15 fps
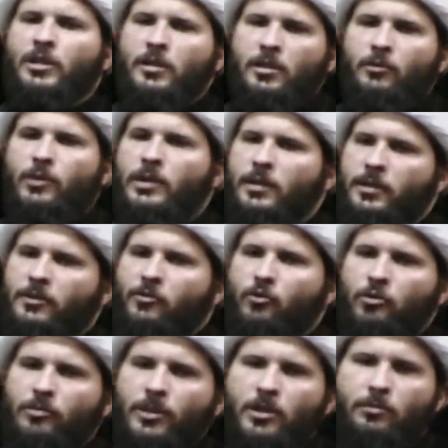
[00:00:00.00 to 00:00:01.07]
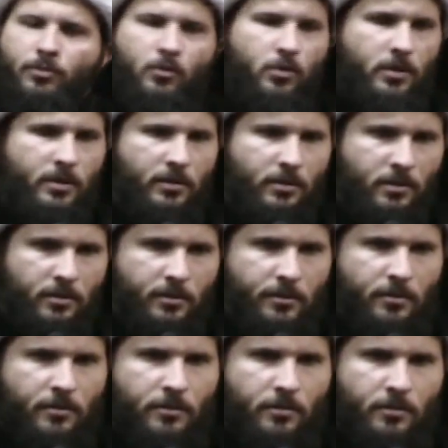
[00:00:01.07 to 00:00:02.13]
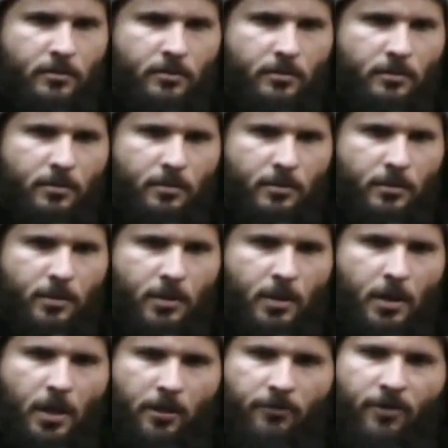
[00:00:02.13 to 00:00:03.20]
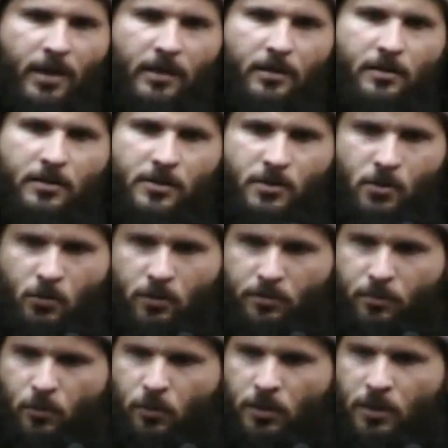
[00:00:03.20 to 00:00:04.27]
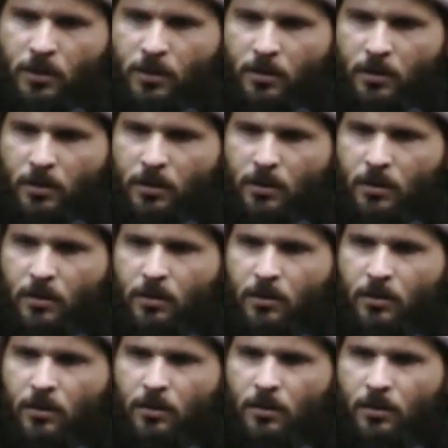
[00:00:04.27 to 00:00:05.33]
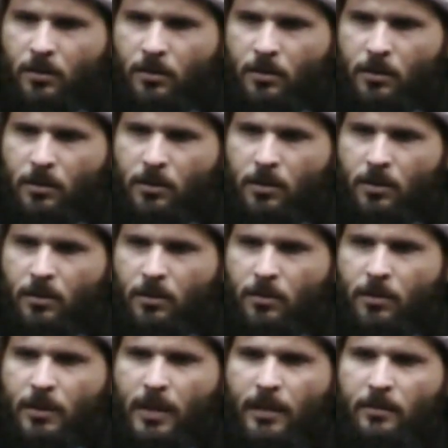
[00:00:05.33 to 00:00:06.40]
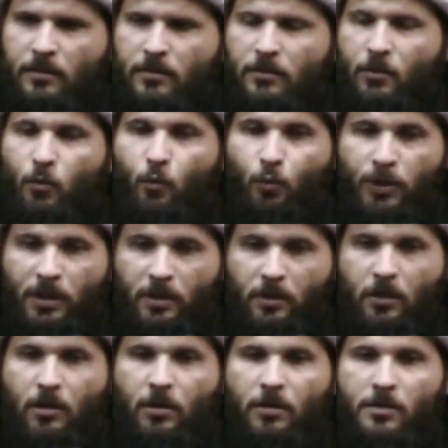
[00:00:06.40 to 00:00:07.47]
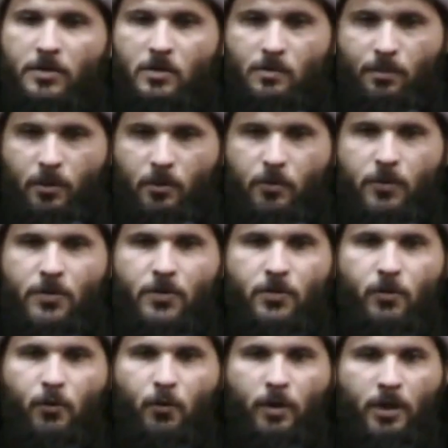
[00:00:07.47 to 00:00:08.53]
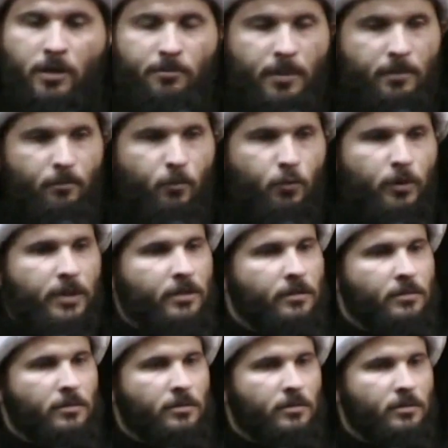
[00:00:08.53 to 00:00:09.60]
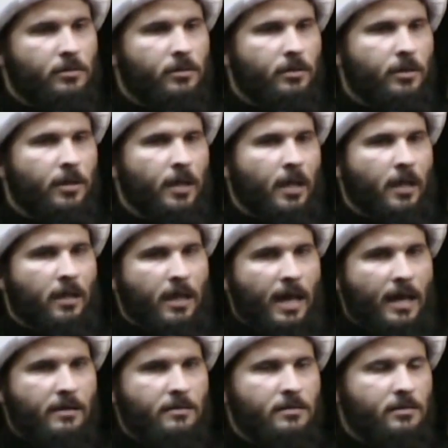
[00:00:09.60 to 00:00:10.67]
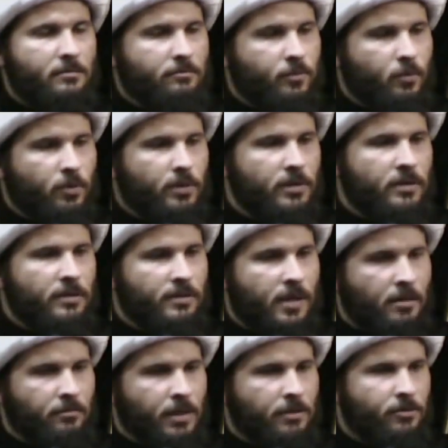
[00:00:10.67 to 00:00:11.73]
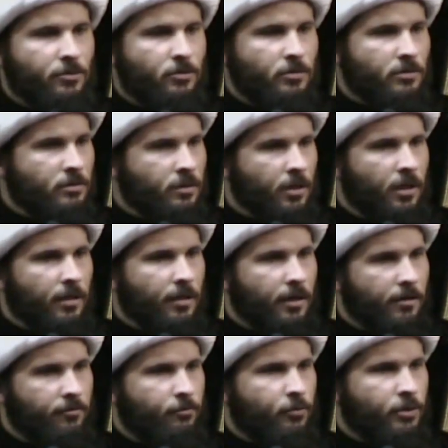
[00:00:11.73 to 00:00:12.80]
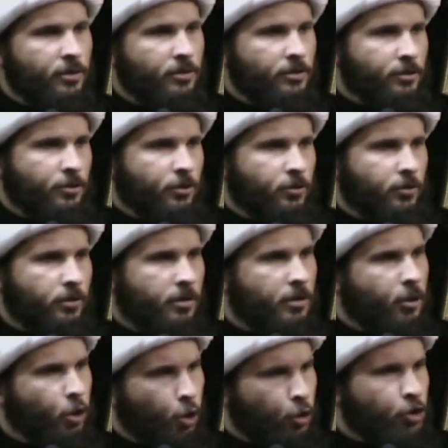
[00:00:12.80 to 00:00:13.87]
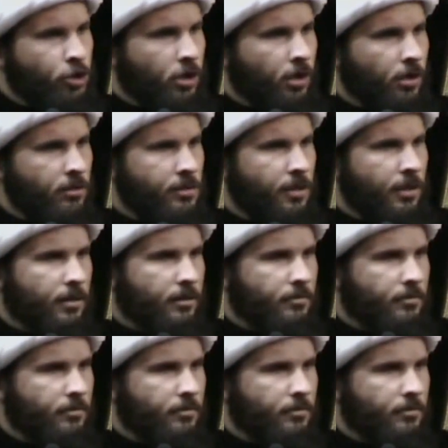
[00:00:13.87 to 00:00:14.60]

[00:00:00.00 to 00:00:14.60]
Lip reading: really extremely important. In fact, it is so important that we are supposed to commemorate that important dimension every year. Her shahada.